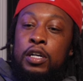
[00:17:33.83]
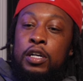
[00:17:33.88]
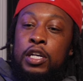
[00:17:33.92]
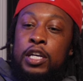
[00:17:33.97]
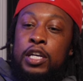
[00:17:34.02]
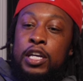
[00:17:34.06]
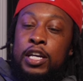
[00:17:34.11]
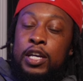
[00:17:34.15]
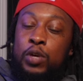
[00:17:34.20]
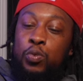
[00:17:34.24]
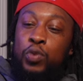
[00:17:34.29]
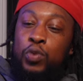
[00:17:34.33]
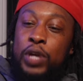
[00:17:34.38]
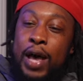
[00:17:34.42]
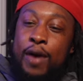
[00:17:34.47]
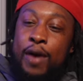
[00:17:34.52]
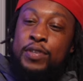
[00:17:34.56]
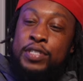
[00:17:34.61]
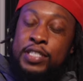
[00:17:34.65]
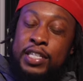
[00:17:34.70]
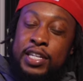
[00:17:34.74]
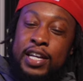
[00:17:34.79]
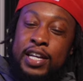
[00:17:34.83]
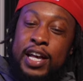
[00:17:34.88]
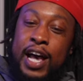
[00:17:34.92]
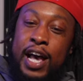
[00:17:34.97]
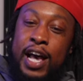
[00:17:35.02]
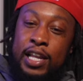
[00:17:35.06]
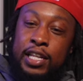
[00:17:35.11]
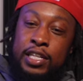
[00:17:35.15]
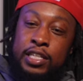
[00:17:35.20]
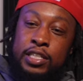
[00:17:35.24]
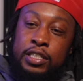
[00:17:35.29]
in, when I was in
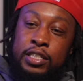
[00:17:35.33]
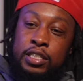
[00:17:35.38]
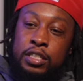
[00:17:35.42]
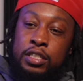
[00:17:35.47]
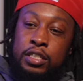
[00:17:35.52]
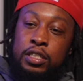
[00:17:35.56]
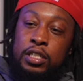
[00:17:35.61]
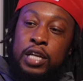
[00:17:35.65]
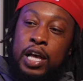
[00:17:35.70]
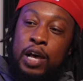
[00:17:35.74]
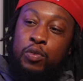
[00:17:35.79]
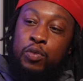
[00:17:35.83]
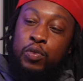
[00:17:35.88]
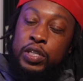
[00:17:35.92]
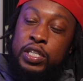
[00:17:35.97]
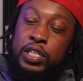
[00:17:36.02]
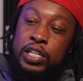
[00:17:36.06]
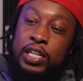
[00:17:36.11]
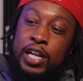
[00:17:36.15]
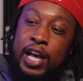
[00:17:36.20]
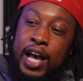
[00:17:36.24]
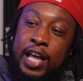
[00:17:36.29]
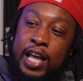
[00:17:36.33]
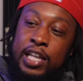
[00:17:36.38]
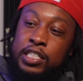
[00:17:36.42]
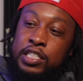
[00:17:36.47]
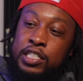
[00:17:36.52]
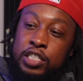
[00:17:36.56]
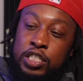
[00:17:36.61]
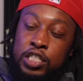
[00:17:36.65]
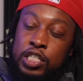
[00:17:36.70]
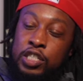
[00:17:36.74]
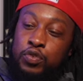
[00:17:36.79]
college, I went to
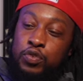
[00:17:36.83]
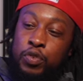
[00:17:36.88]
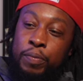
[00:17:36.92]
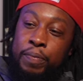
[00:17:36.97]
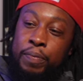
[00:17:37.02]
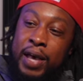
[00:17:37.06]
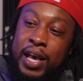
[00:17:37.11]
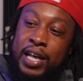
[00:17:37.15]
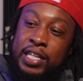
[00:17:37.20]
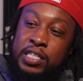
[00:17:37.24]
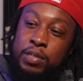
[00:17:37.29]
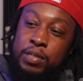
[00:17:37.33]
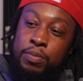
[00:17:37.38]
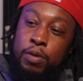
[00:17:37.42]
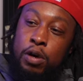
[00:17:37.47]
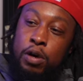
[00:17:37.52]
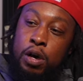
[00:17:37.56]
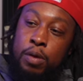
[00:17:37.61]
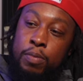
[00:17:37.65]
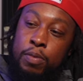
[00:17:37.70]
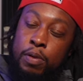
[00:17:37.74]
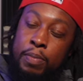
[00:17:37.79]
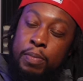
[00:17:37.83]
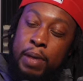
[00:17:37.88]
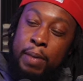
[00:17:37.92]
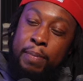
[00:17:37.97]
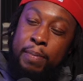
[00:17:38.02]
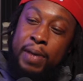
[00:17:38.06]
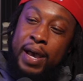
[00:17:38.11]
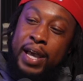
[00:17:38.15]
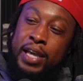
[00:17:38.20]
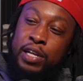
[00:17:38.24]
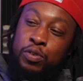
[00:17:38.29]
college just for basketball, but my
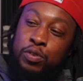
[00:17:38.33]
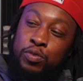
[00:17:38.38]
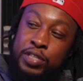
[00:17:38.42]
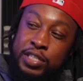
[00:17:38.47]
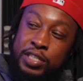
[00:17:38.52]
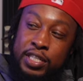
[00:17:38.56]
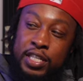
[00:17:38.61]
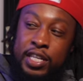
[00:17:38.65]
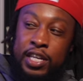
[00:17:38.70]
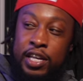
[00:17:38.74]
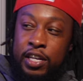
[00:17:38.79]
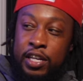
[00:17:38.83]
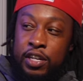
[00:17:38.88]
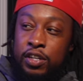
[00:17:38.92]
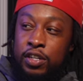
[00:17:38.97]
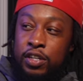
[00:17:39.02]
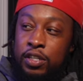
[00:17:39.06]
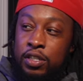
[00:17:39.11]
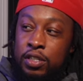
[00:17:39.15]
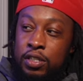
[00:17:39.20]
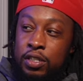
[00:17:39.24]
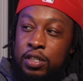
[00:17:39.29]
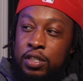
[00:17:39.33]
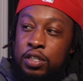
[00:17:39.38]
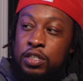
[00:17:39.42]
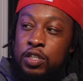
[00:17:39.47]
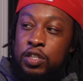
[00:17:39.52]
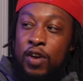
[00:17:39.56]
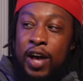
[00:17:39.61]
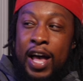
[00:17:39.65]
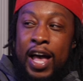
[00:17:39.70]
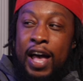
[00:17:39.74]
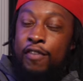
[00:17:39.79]
minor was theater. Okay.
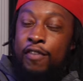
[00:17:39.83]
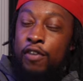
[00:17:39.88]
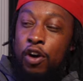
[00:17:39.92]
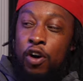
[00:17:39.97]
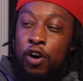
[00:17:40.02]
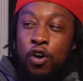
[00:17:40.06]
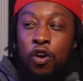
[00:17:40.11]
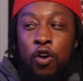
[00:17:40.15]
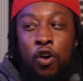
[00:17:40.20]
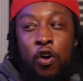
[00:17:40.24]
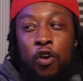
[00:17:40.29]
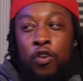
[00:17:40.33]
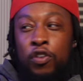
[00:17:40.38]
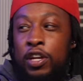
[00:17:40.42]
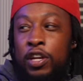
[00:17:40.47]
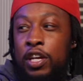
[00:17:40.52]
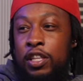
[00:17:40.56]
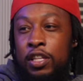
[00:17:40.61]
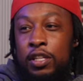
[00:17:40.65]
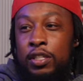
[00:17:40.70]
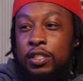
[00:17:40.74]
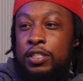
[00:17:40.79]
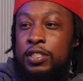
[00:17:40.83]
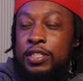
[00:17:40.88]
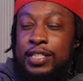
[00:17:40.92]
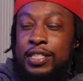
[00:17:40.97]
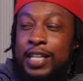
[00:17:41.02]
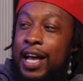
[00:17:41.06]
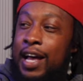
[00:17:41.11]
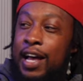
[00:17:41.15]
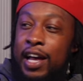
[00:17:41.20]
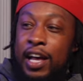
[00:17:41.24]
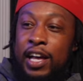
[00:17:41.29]
So I have a whole nother
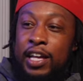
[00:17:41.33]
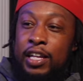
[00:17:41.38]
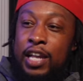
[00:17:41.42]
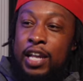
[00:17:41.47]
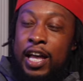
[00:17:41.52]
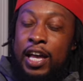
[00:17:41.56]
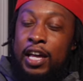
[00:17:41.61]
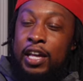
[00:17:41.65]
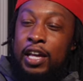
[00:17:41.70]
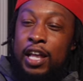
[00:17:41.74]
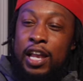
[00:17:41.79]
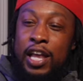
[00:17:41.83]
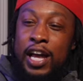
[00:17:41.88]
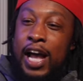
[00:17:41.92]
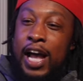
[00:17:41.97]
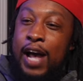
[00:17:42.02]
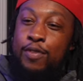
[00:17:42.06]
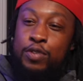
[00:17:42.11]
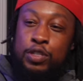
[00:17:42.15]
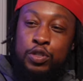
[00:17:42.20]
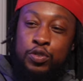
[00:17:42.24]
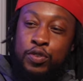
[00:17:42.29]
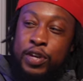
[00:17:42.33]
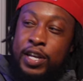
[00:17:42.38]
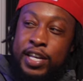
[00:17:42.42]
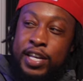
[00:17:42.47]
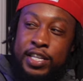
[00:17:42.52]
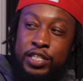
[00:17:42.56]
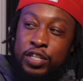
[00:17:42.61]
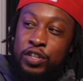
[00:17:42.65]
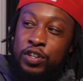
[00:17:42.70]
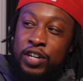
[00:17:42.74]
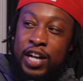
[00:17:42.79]
side. Like yeah. like I was
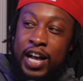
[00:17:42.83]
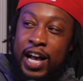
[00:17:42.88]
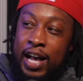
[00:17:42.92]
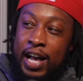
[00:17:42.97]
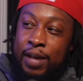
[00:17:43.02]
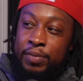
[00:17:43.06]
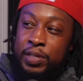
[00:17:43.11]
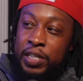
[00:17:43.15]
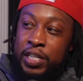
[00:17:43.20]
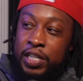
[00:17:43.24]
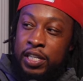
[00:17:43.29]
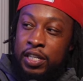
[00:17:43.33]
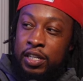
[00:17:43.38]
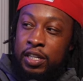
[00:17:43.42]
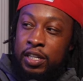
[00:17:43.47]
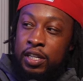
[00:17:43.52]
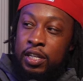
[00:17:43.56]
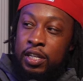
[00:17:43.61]
raised on comedy,